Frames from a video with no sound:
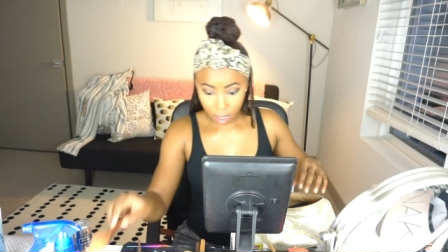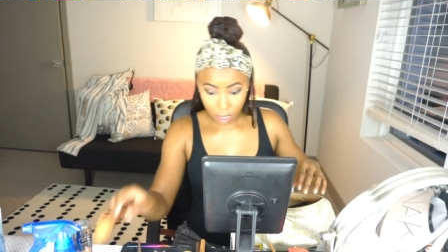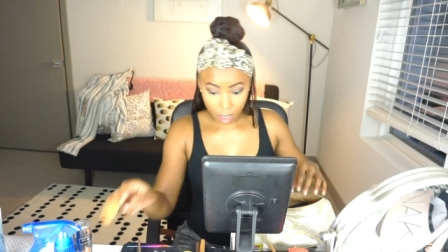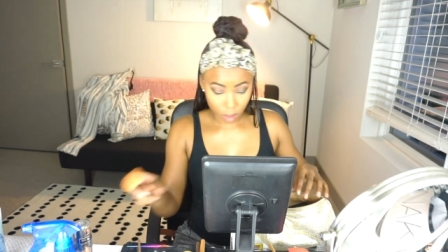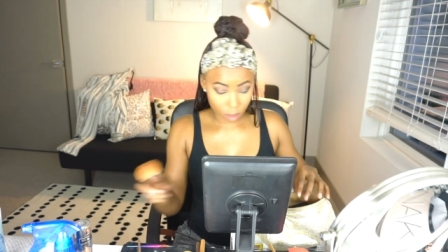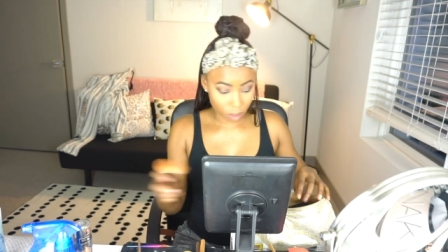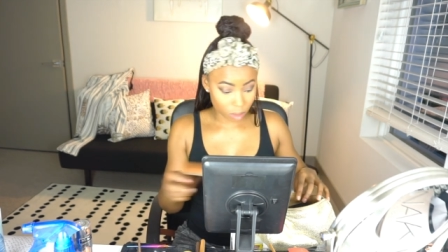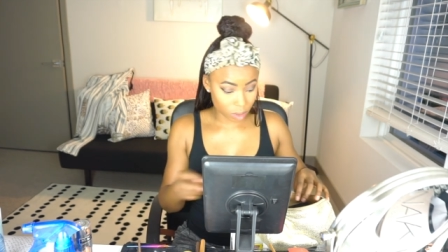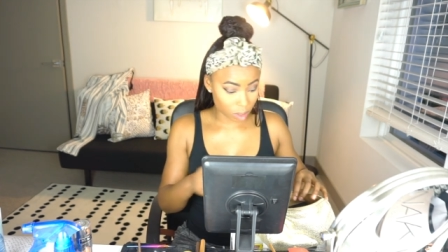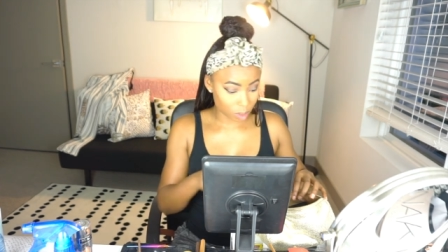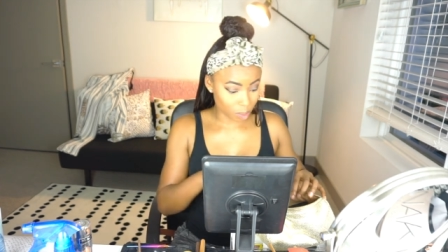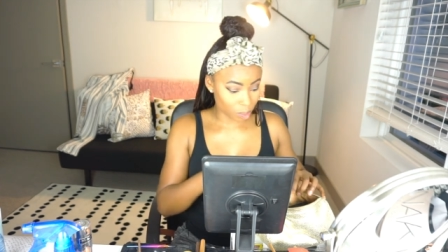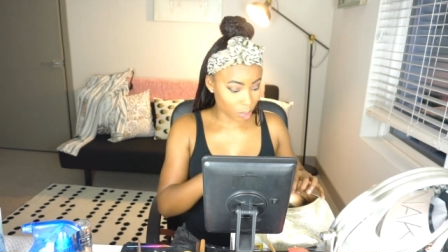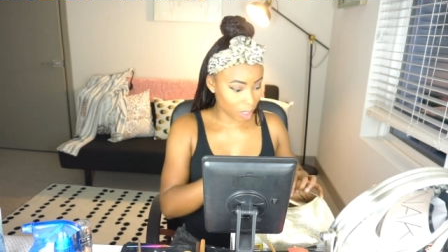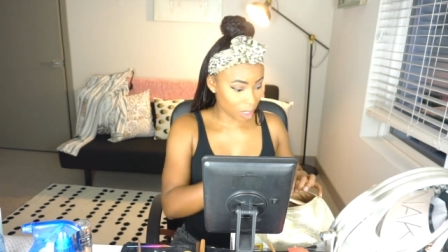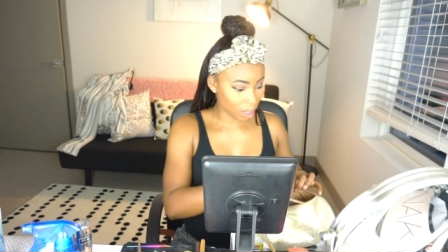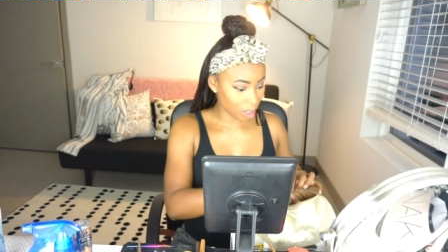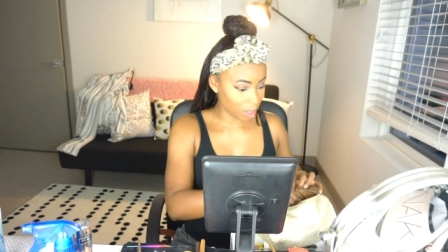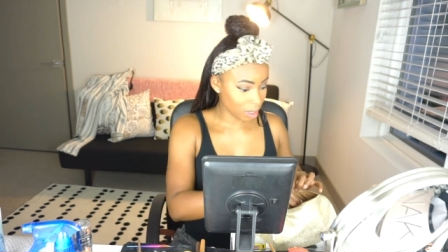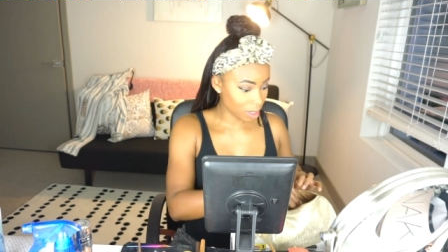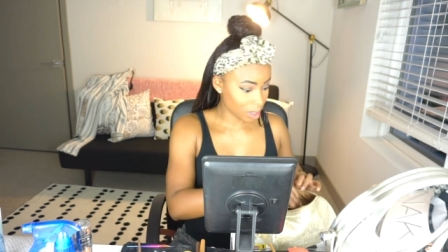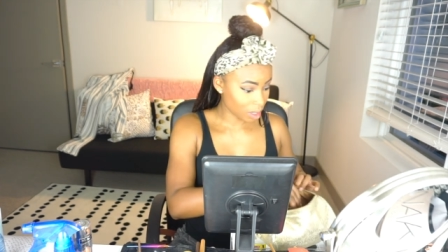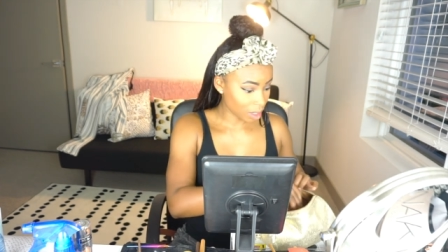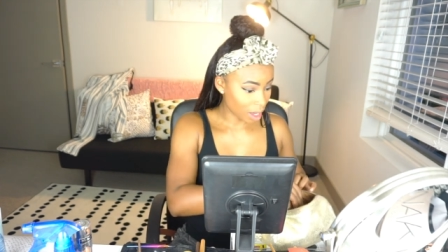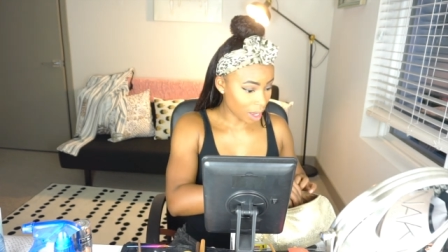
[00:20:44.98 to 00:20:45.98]
else
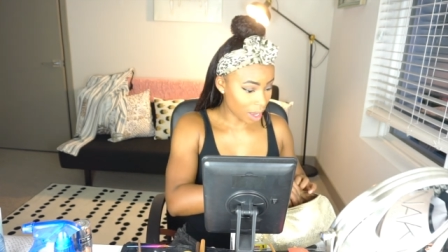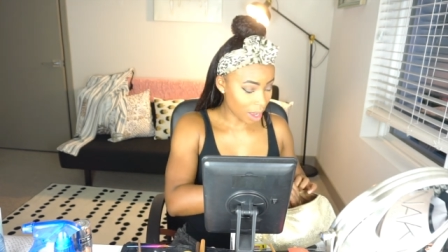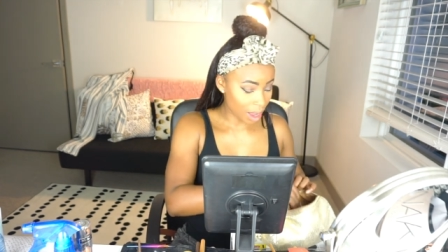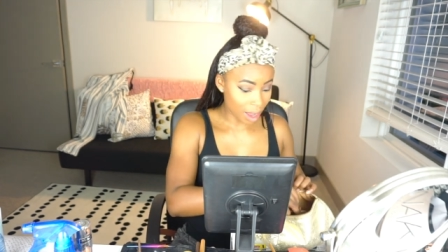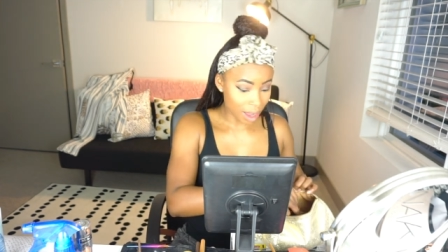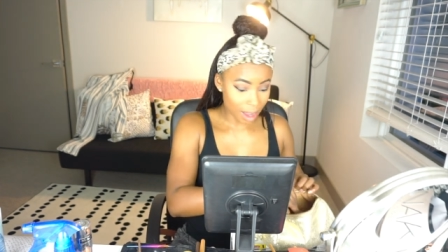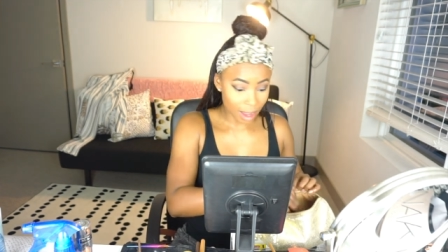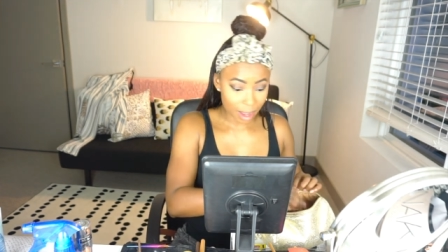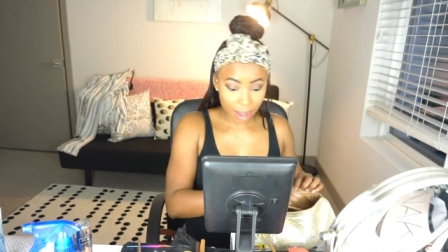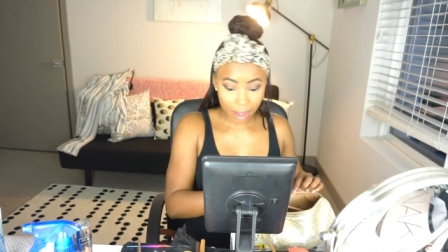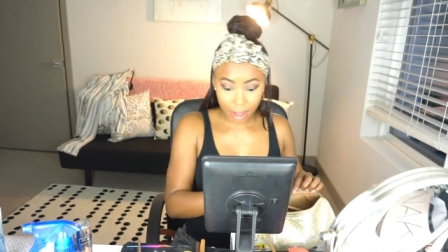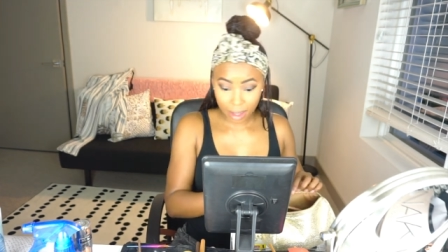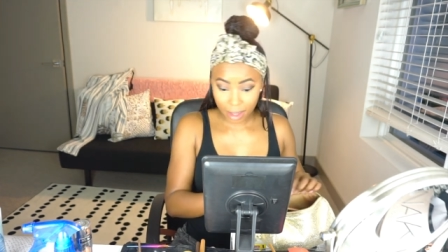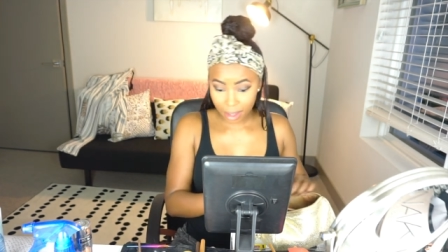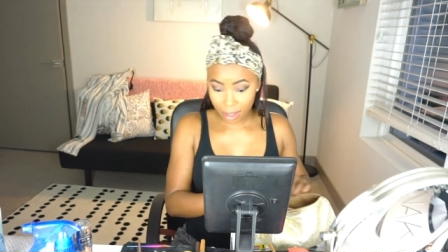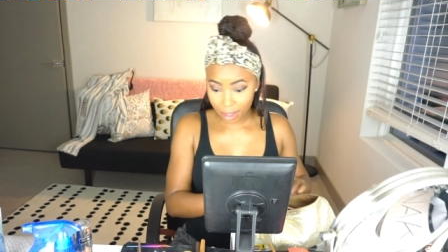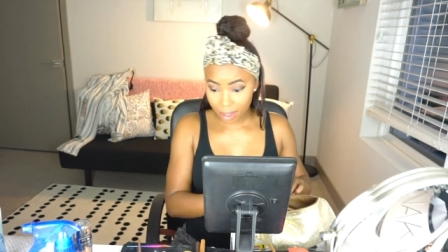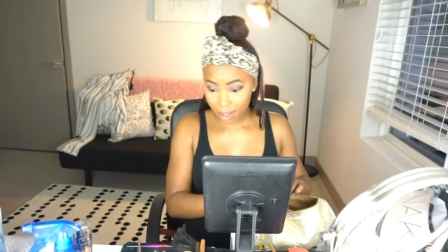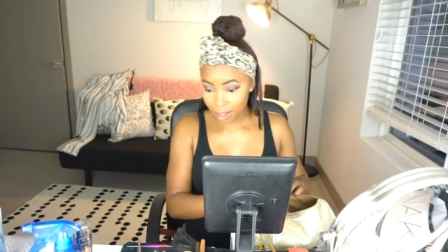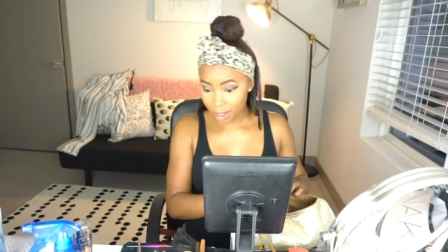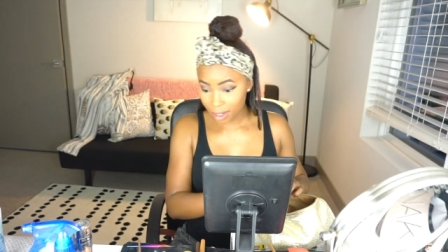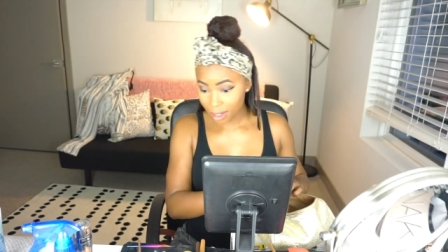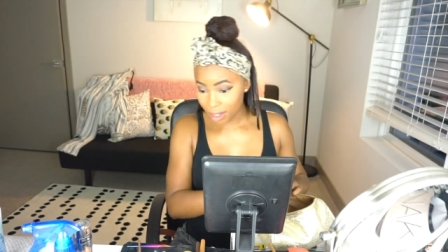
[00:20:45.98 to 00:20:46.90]
because I,